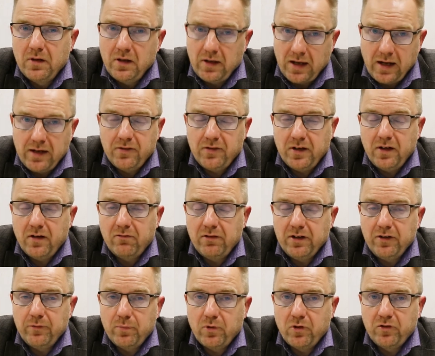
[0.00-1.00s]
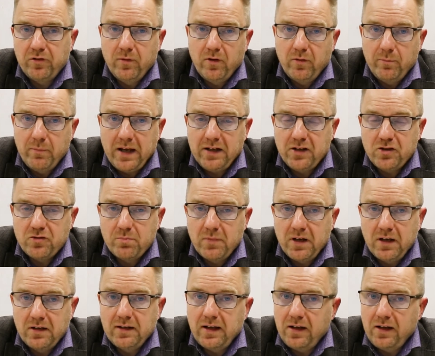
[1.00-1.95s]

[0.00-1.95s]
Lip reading: and it's in the responsible management,